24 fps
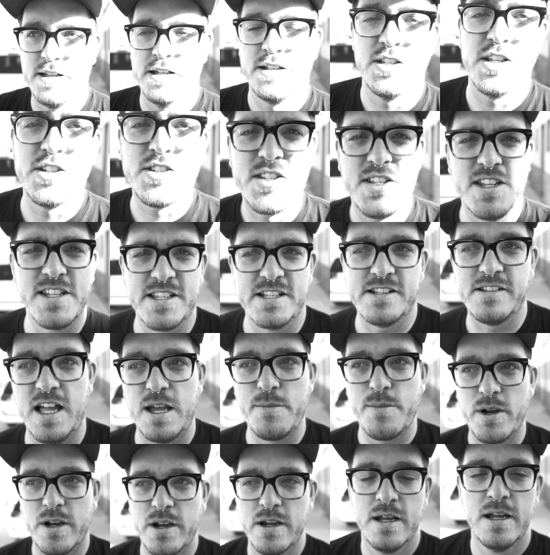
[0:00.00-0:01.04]
Just a
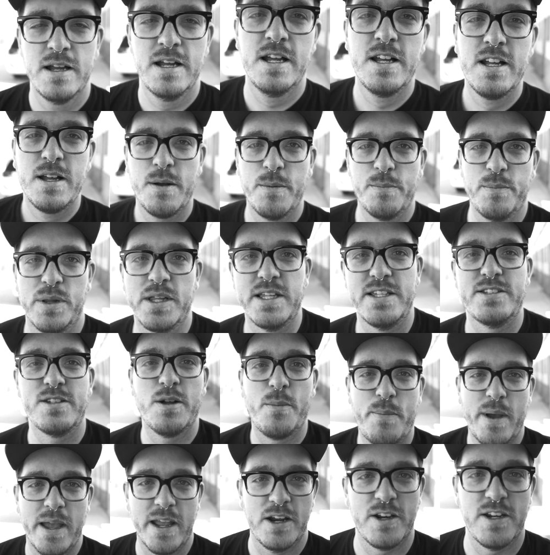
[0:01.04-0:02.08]
disclaimer, please
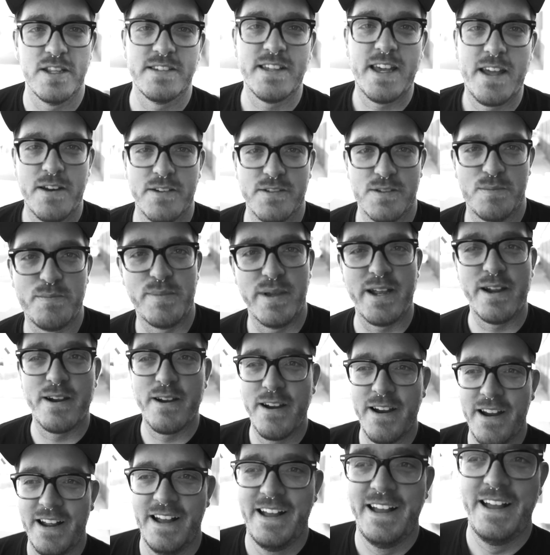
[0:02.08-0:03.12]
don't pay your designers in beer.
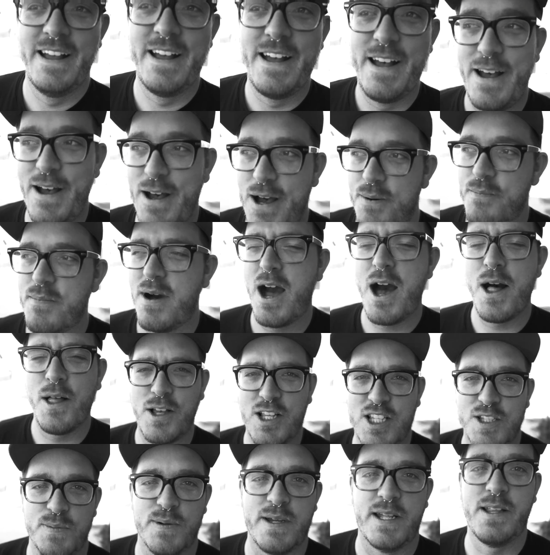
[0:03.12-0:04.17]
I'll
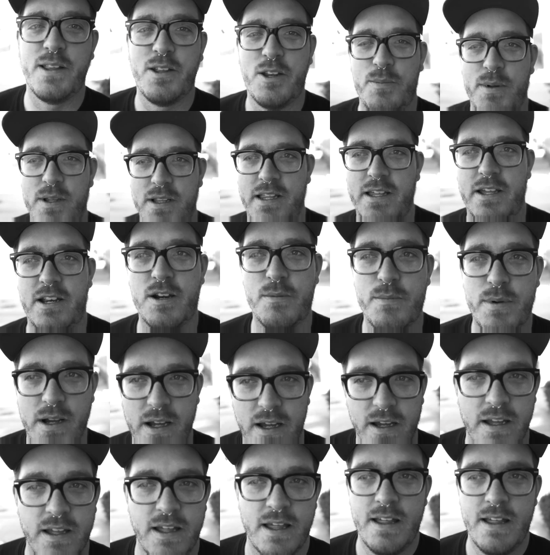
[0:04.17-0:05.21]
explain a little bit later, but